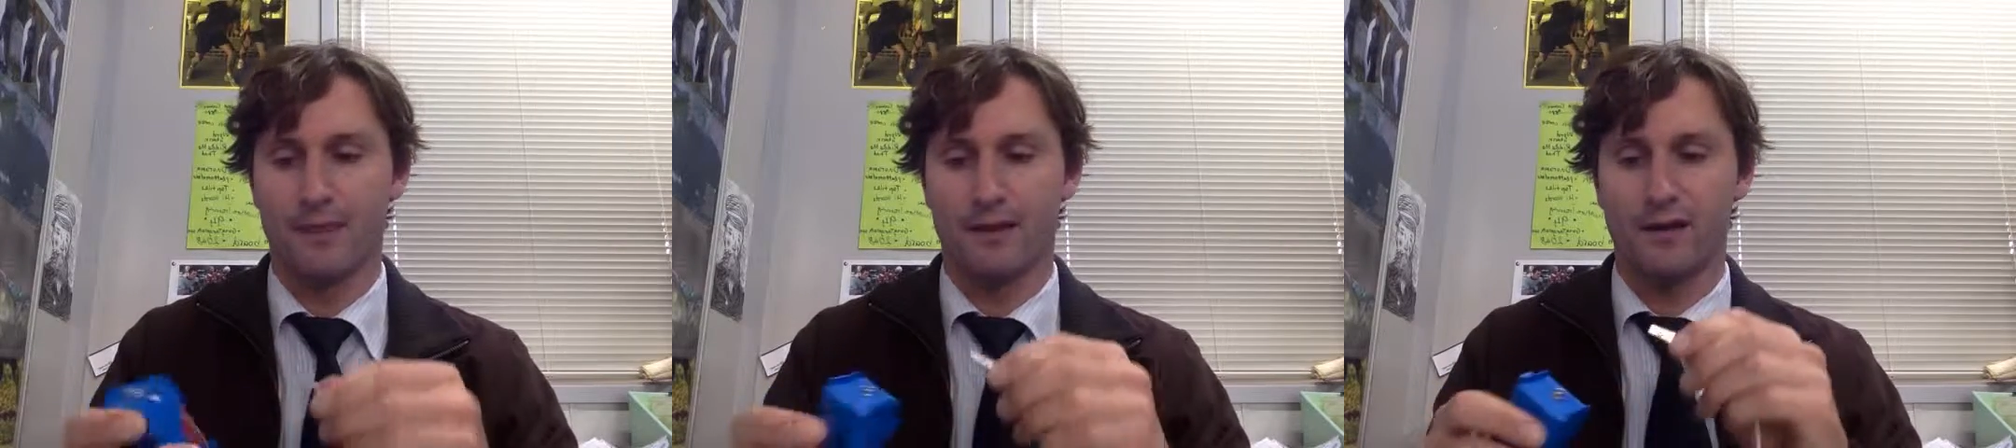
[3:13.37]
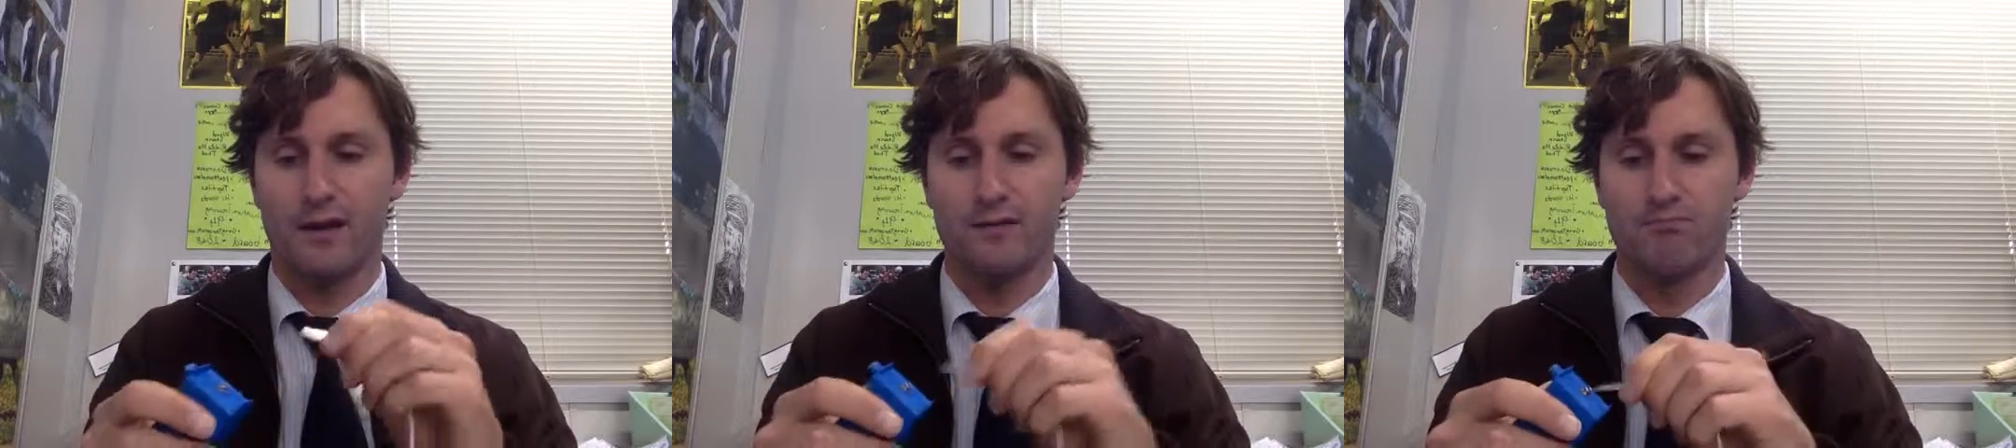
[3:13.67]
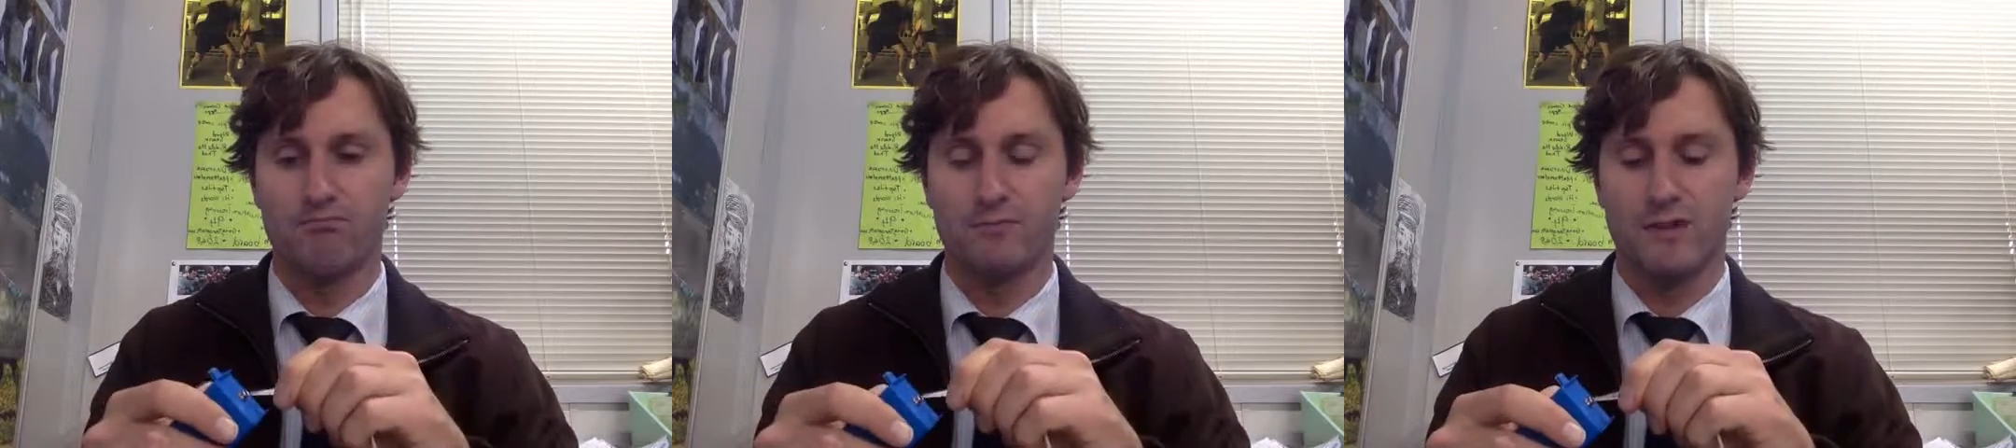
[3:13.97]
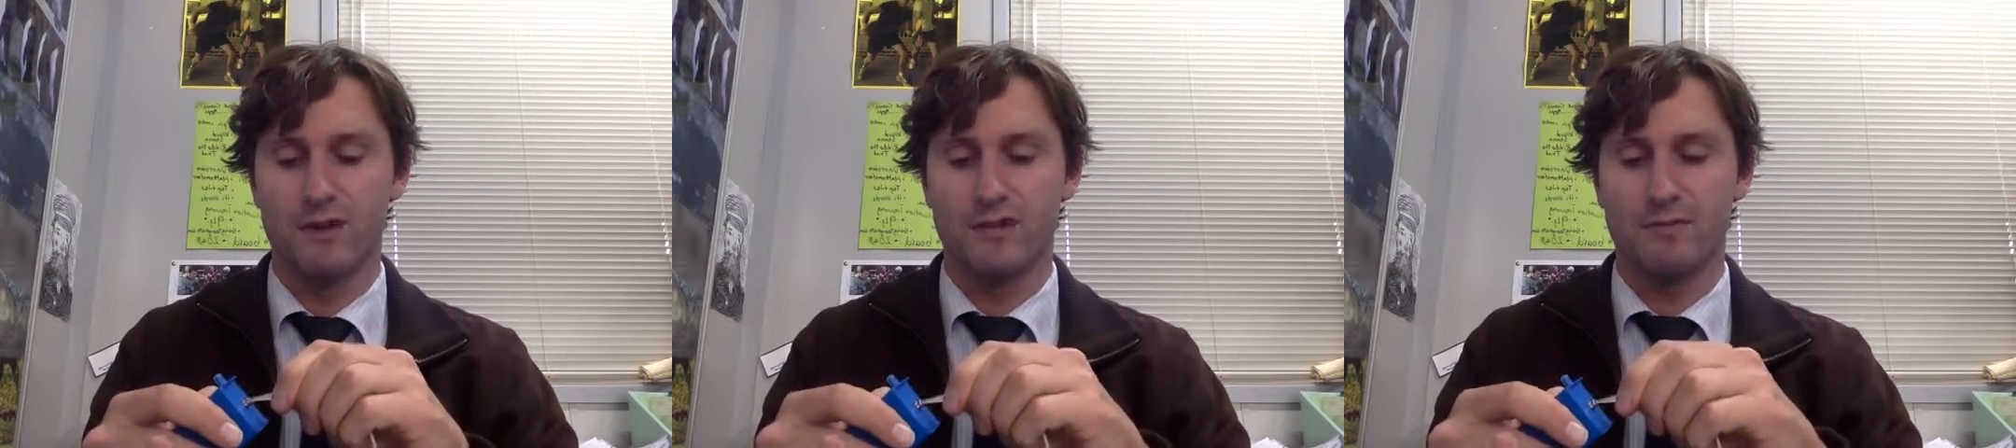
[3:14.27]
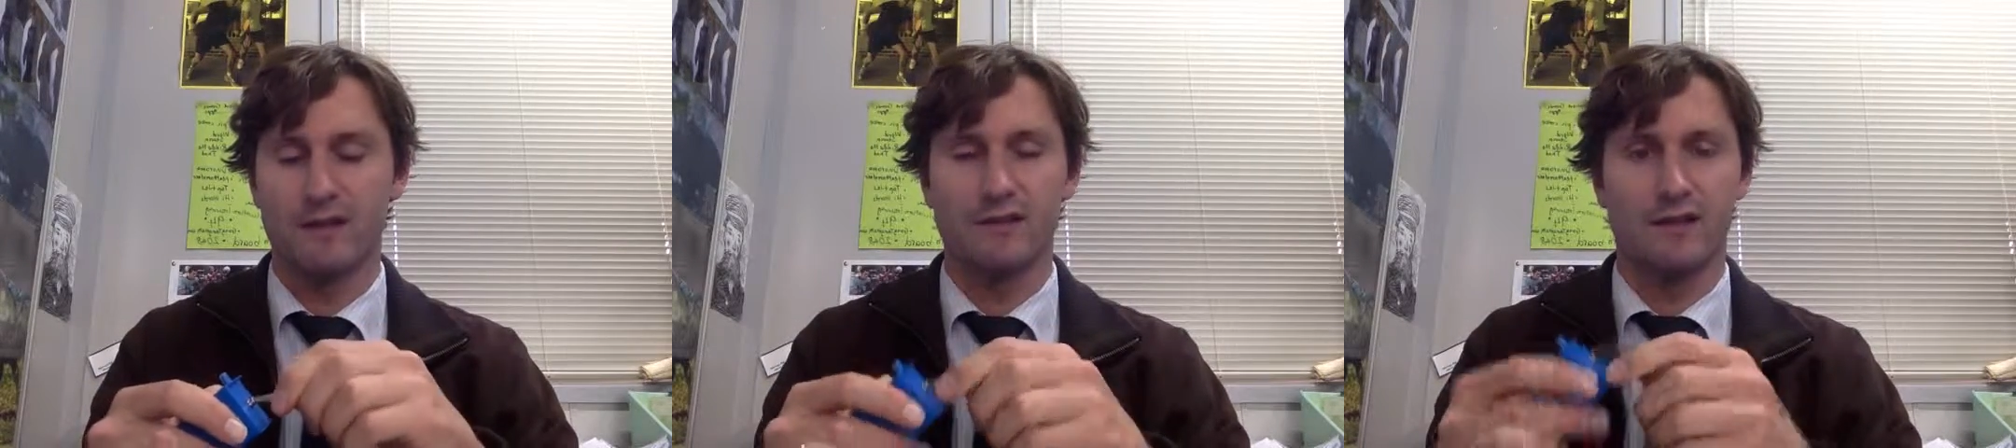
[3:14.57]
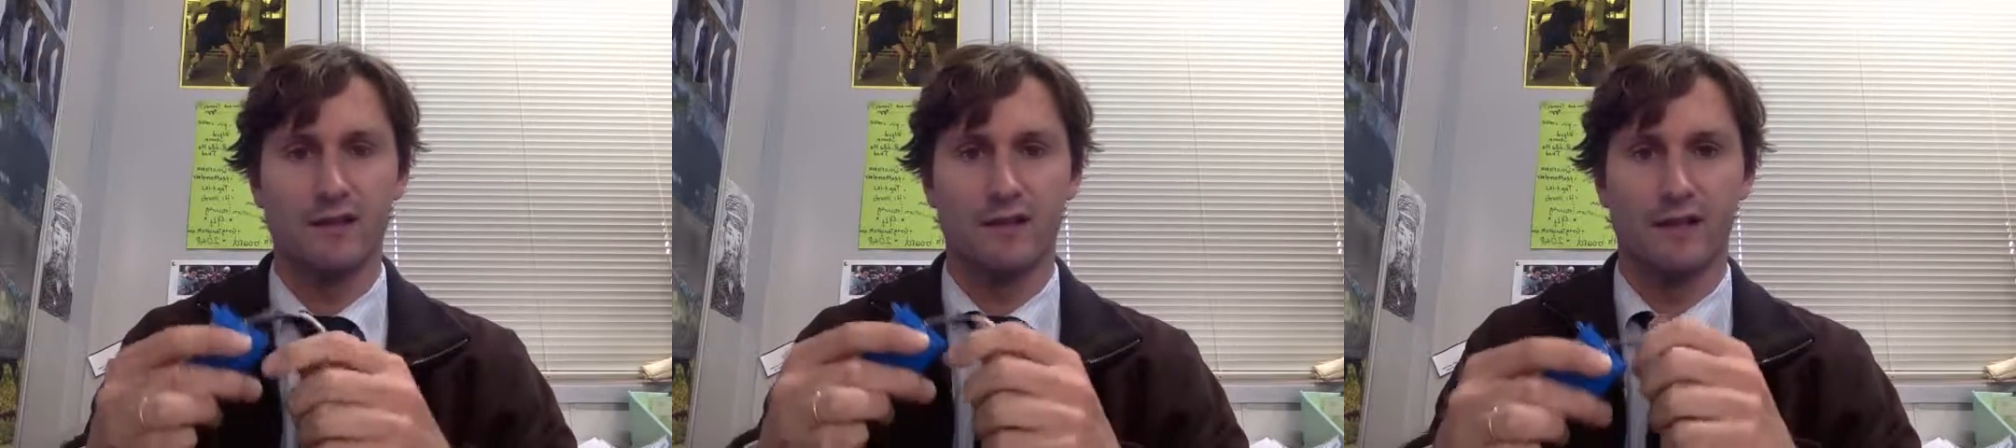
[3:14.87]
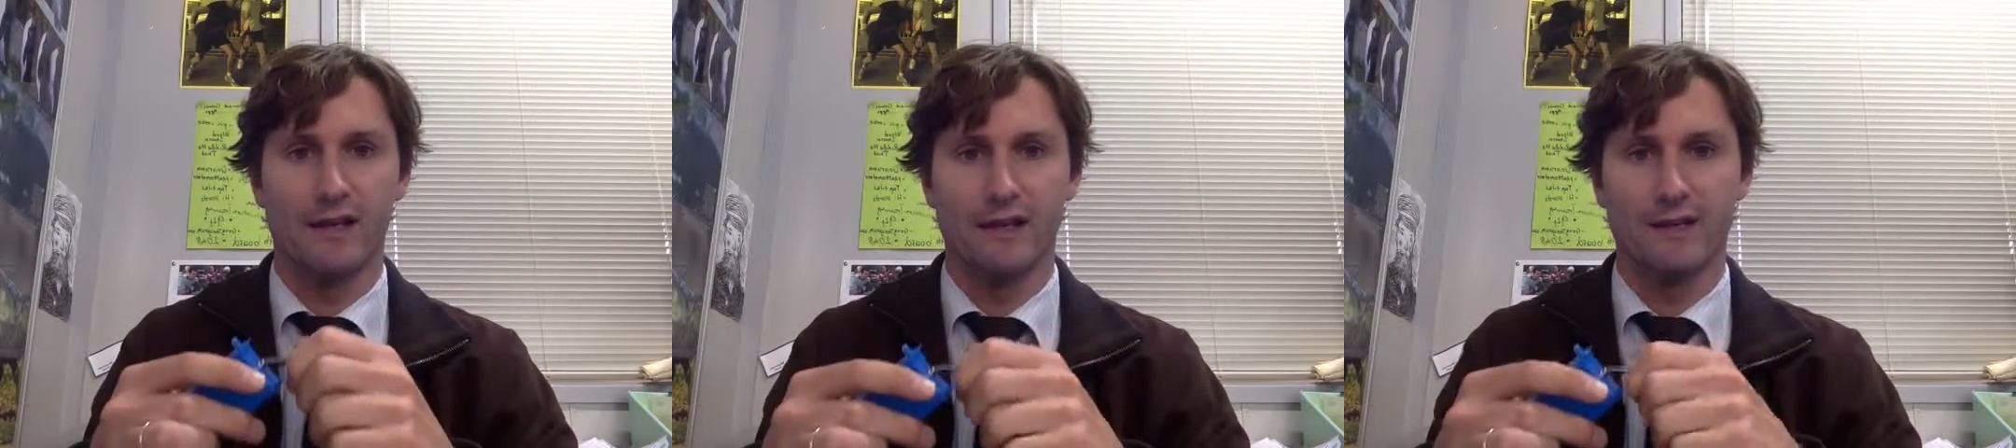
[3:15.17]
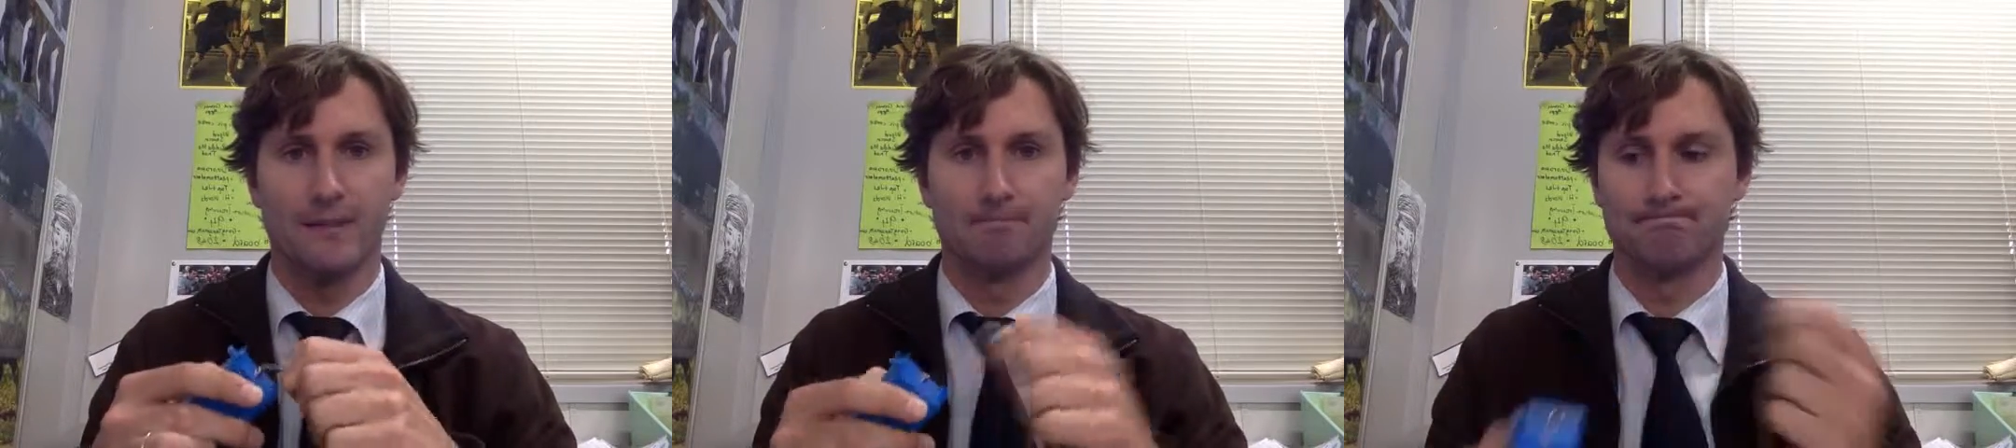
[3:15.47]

Okay, so it just makes it easy to connect up.